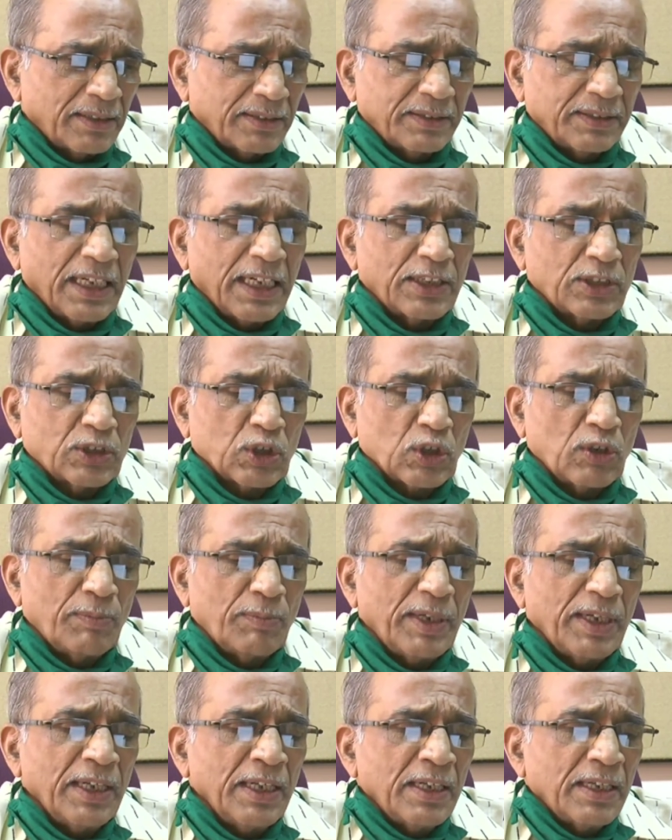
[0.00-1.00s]
there should
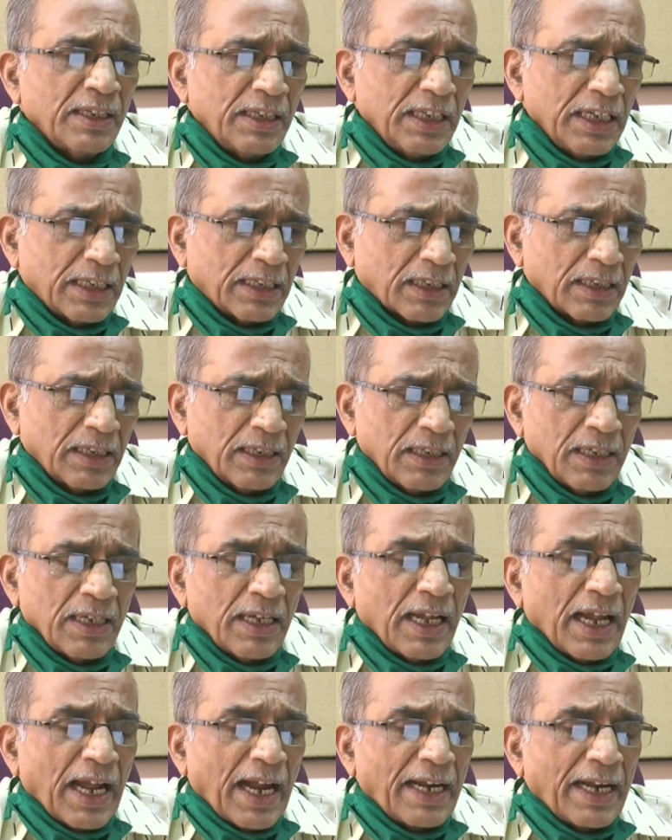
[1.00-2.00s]
be little
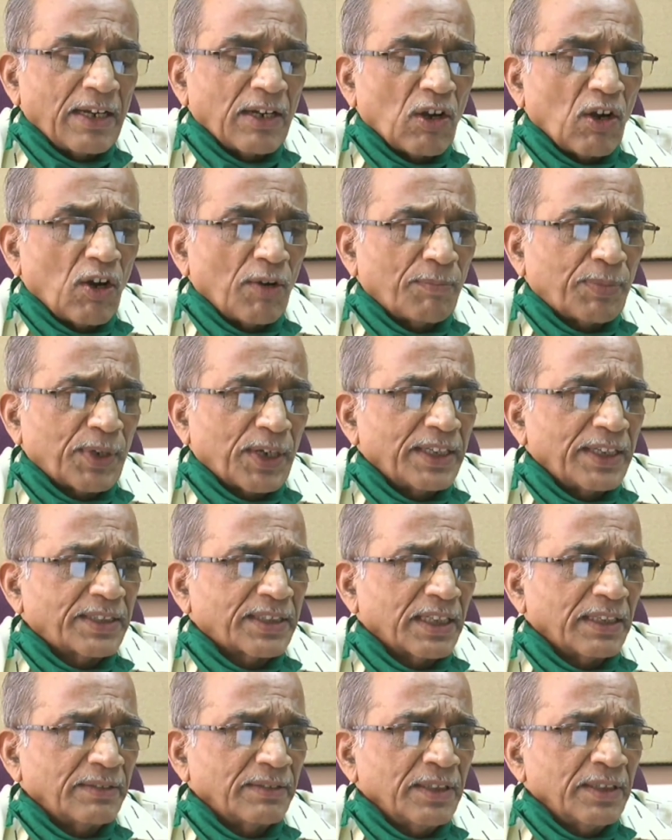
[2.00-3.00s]
hand
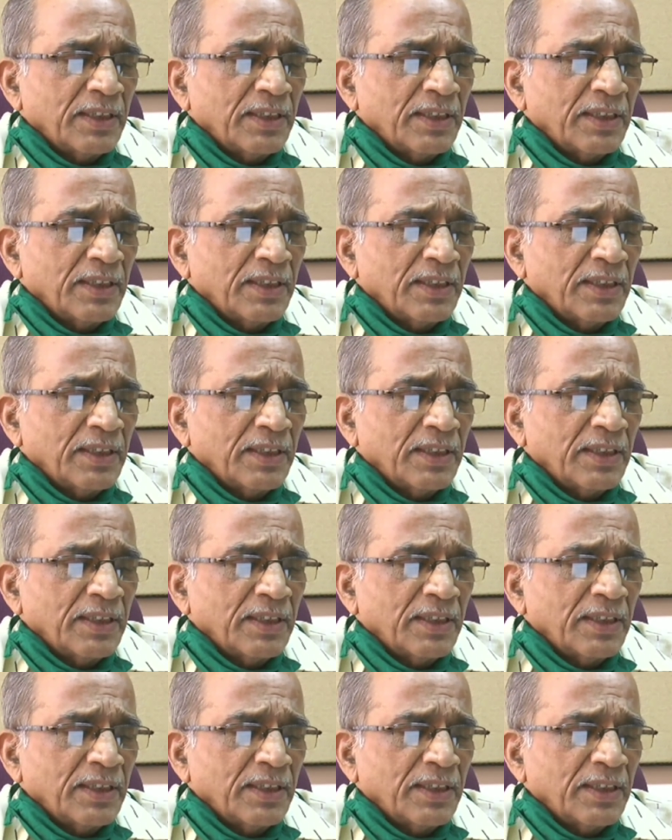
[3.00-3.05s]
operation.